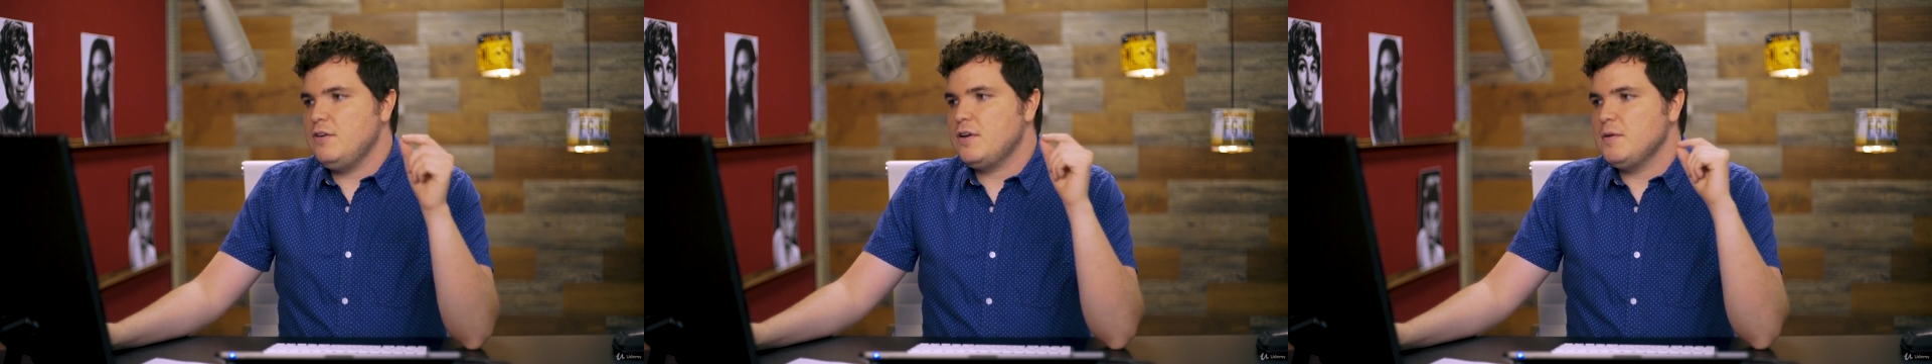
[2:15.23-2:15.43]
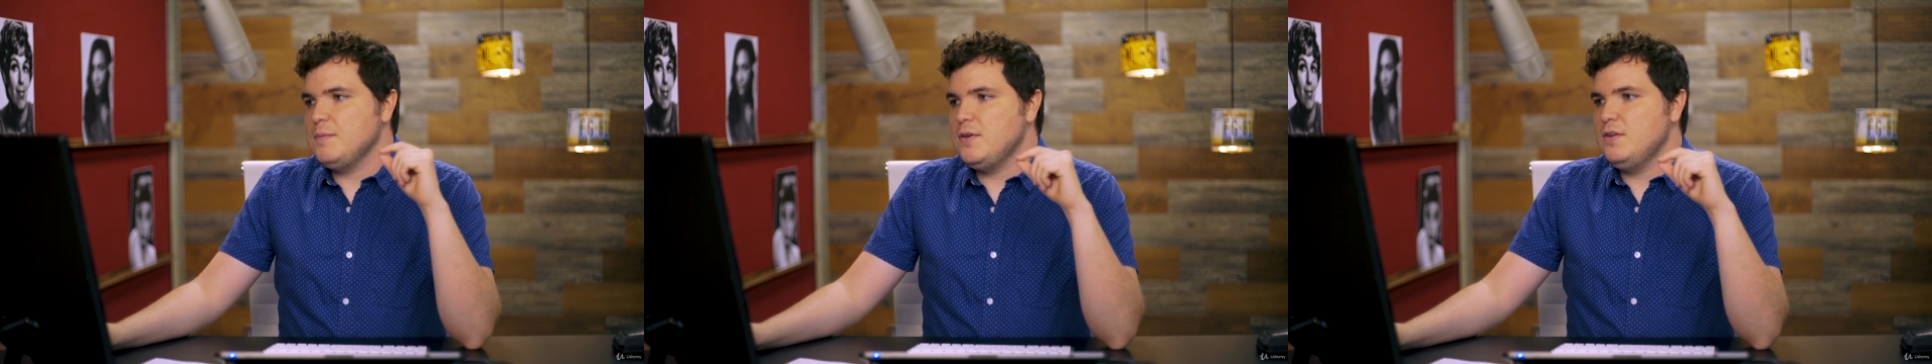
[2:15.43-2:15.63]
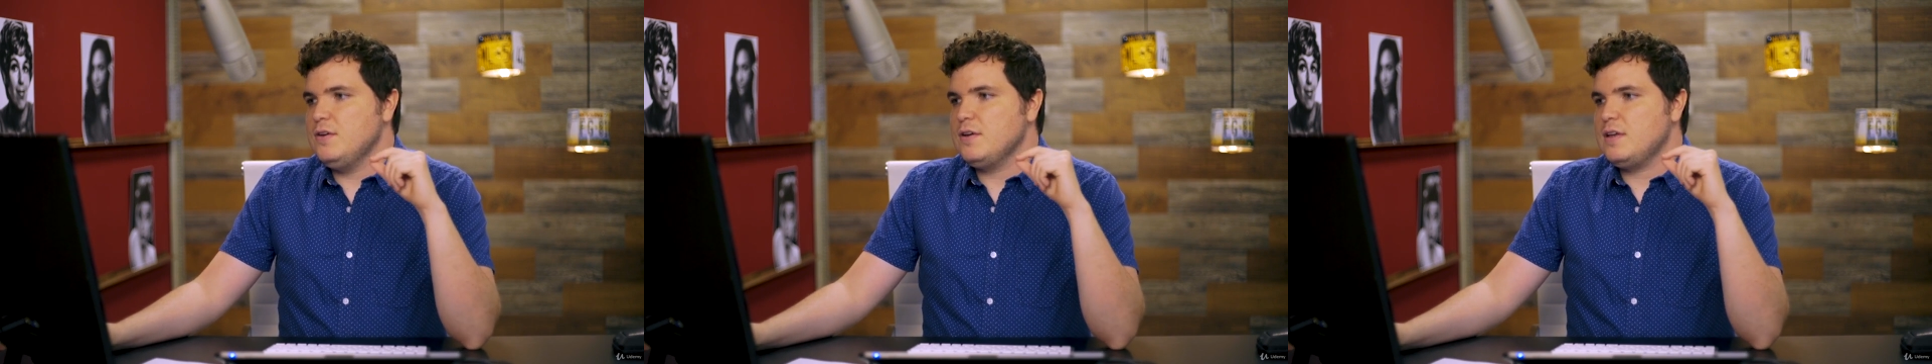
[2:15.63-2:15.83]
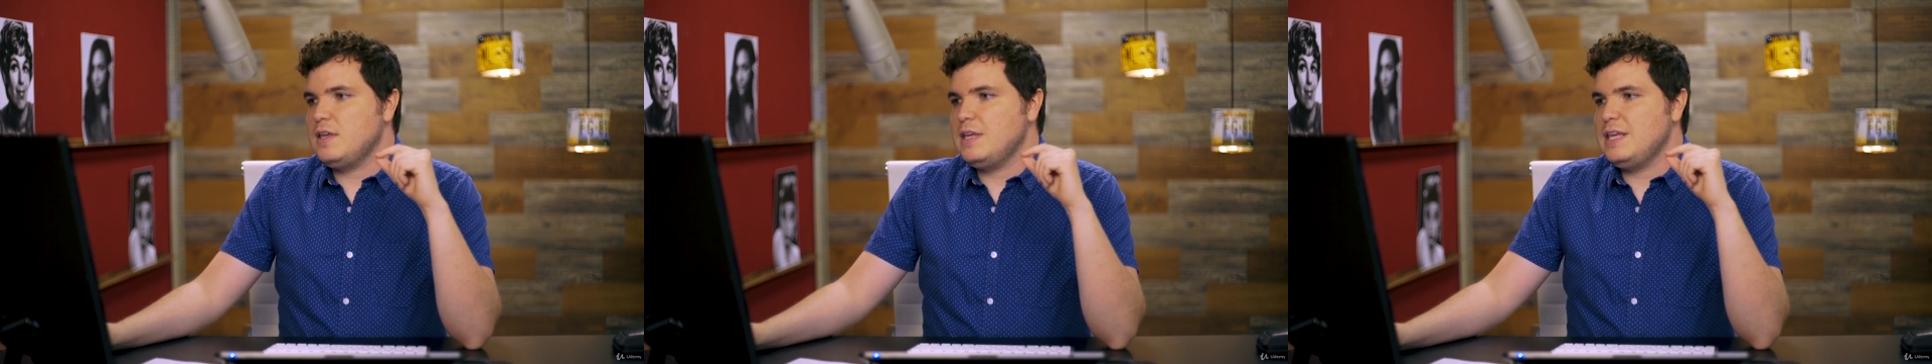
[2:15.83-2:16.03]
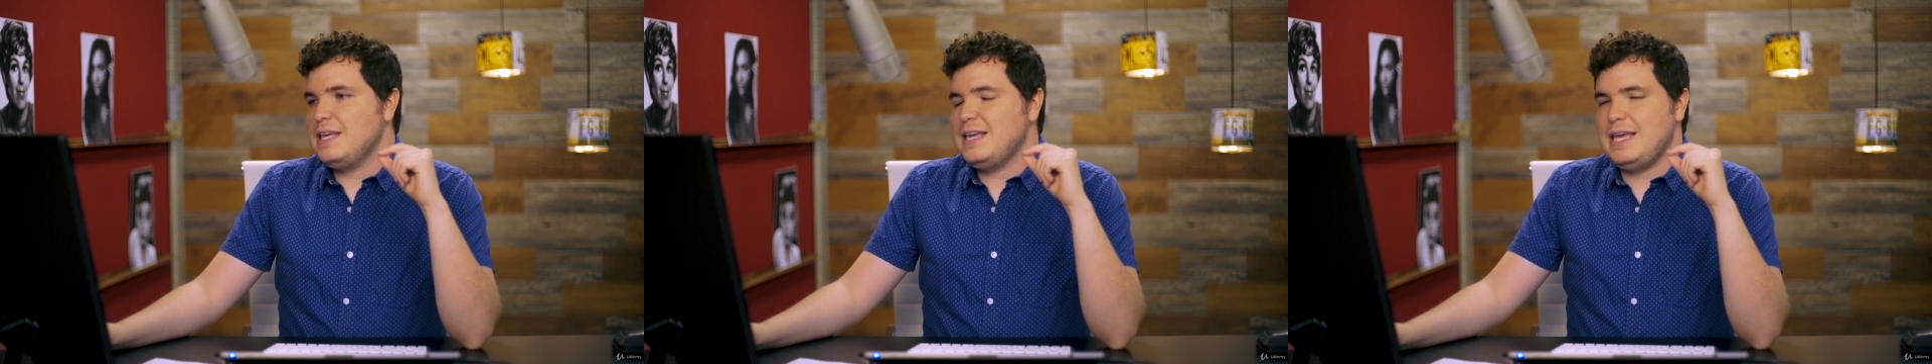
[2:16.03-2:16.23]
your computer
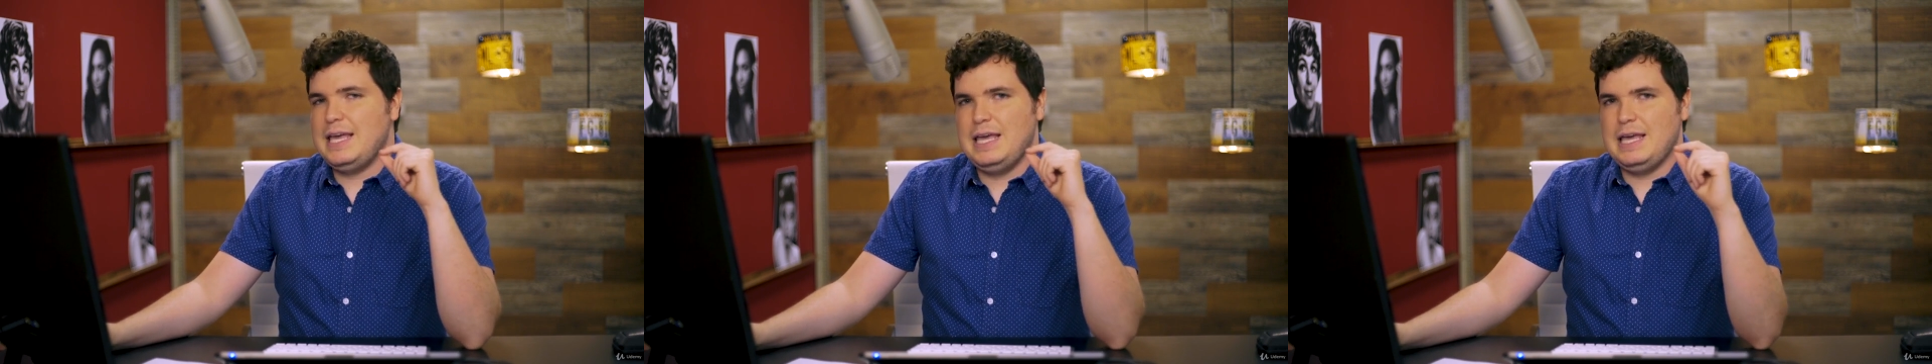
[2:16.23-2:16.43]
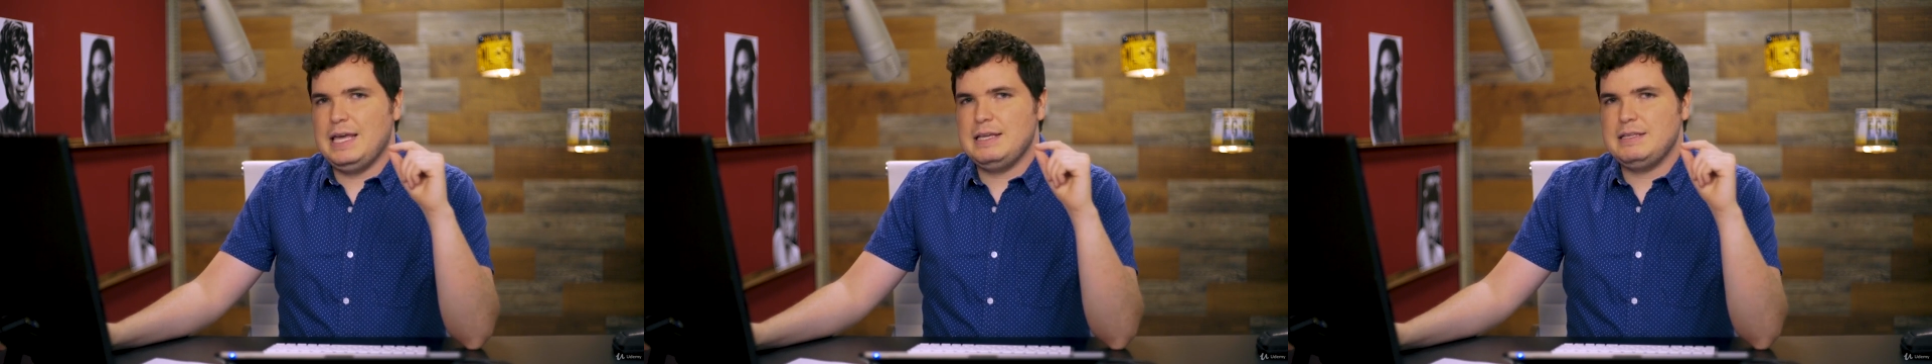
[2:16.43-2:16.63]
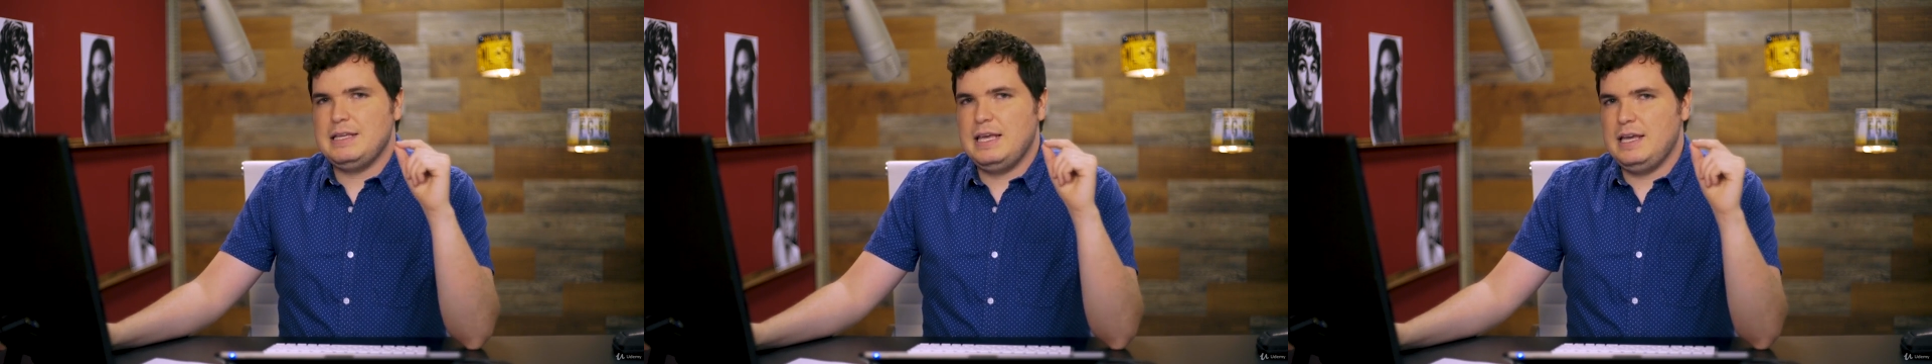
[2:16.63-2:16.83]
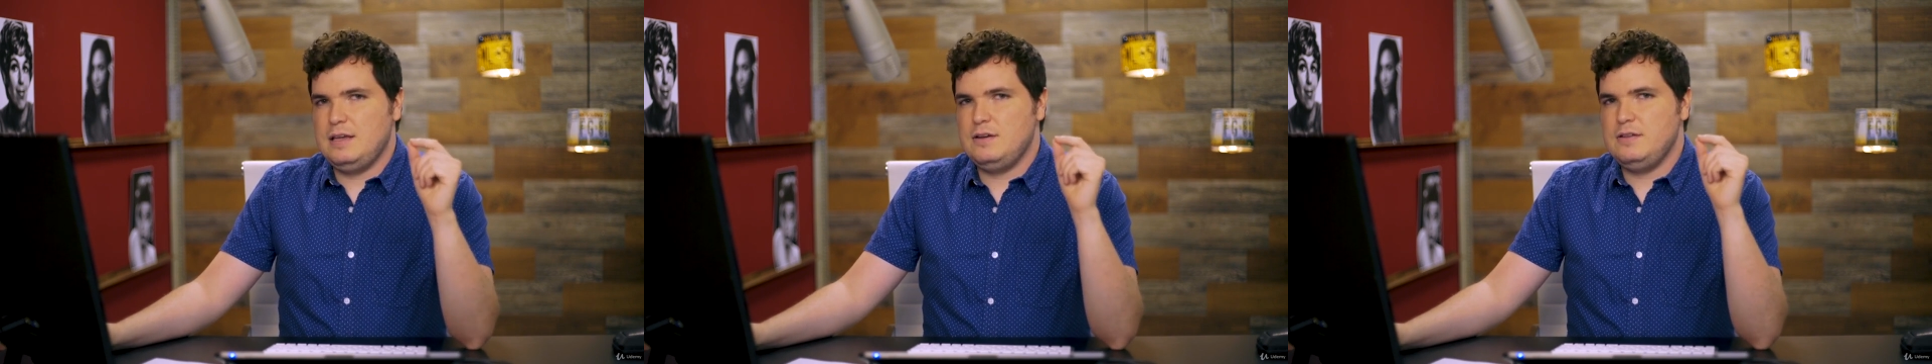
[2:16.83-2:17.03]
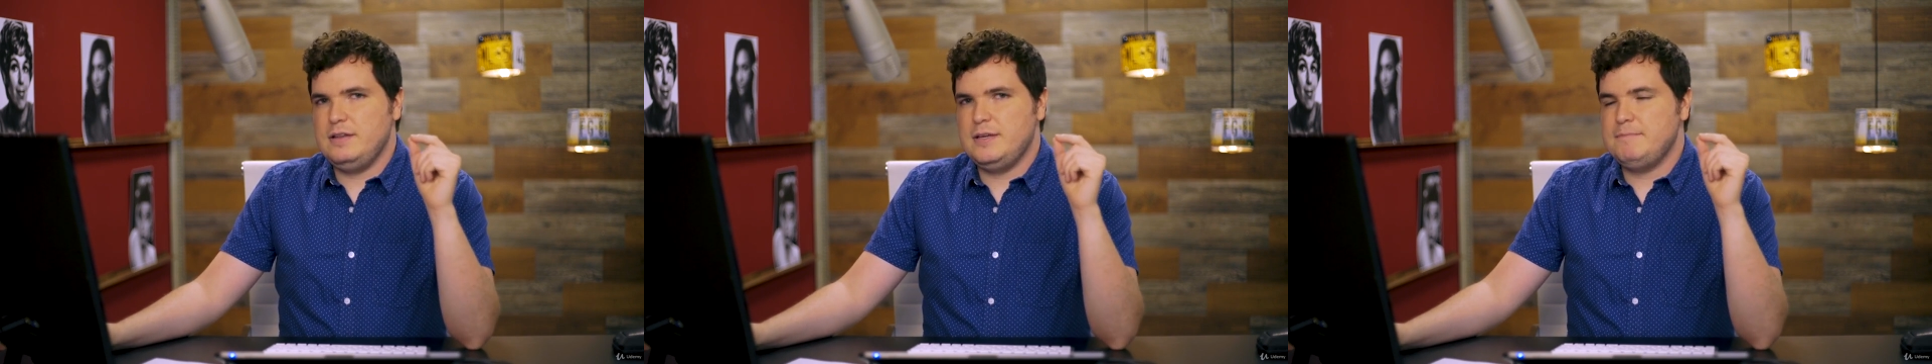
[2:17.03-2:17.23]
can't
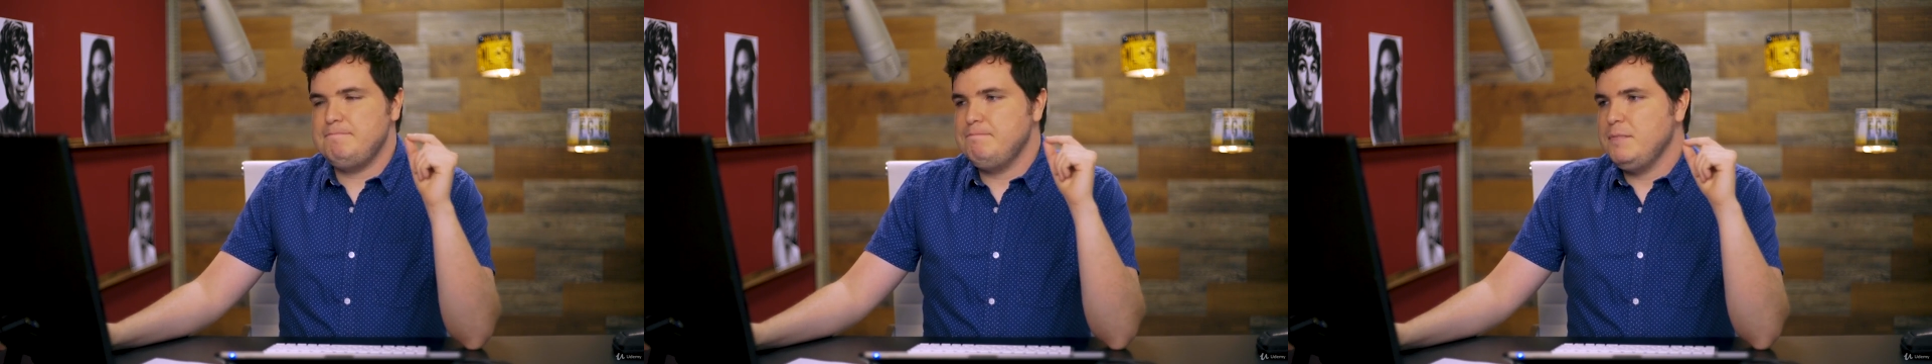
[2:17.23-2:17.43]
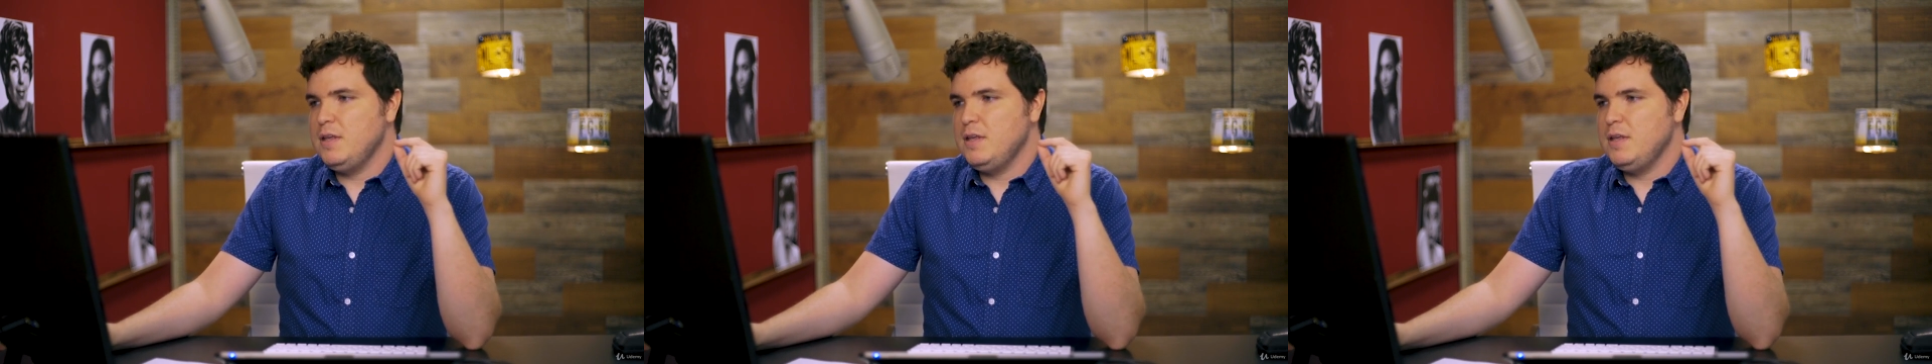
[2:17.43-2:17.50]
handle it.